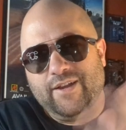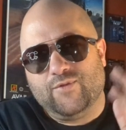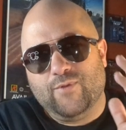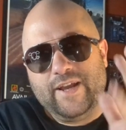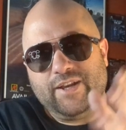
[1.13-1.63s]

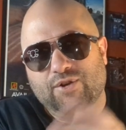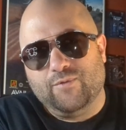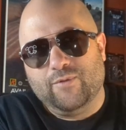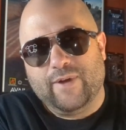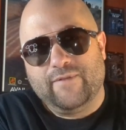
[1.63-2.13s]
it's Rich
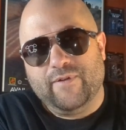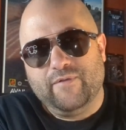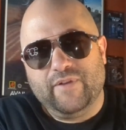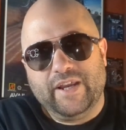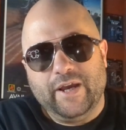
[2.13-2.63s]
with Red
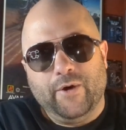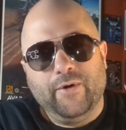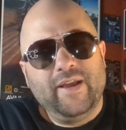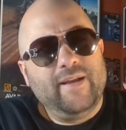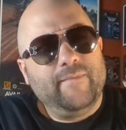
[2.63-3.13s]
Phone Video.
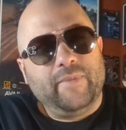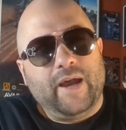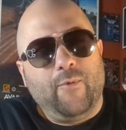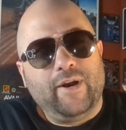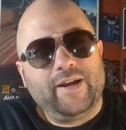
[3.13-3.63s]

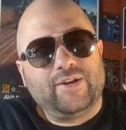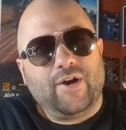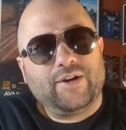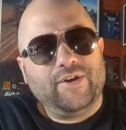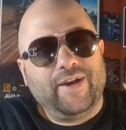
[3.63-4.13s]
I wanted to
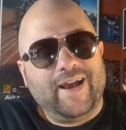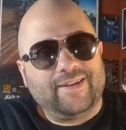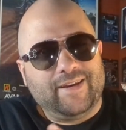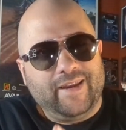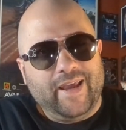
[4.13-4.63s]
talk to you
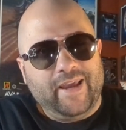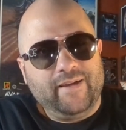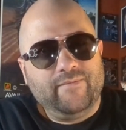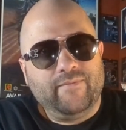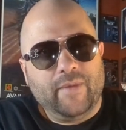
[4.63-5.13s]
guys
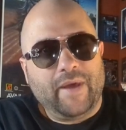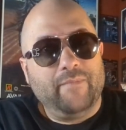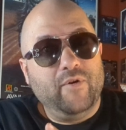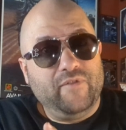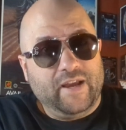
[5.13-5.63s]
today about a
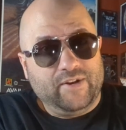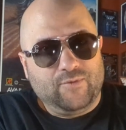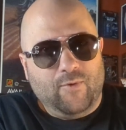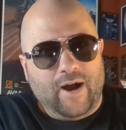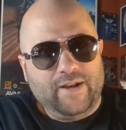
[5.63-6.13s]
movie I
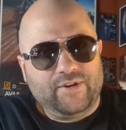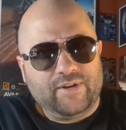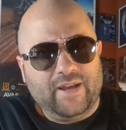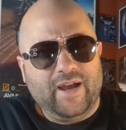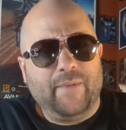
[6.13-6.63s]
just
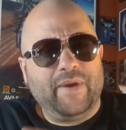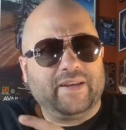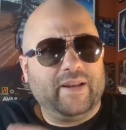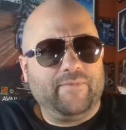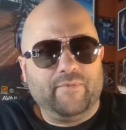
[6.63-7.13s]
watched. I
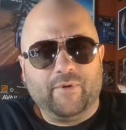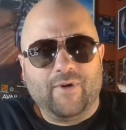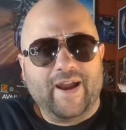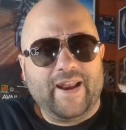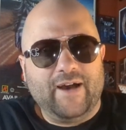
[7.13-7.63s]
picked it up from
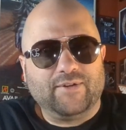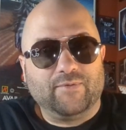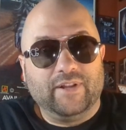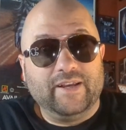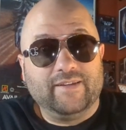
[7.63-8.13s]
Grindhouse
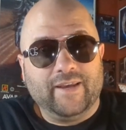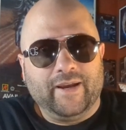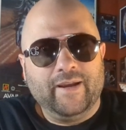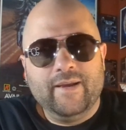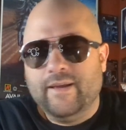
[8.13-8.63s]

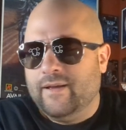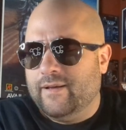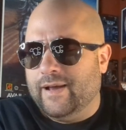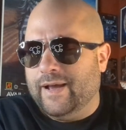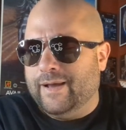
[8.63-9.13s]
Releasing.
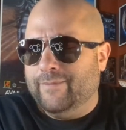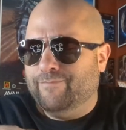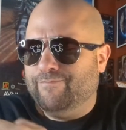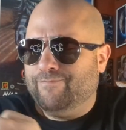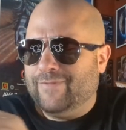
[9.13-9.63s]

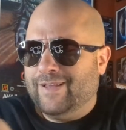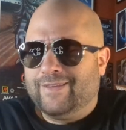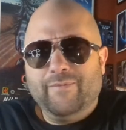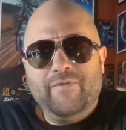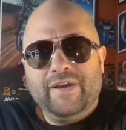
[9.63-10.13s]

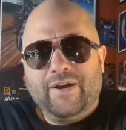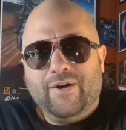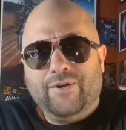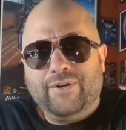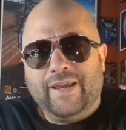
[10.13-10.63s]
It's a movie called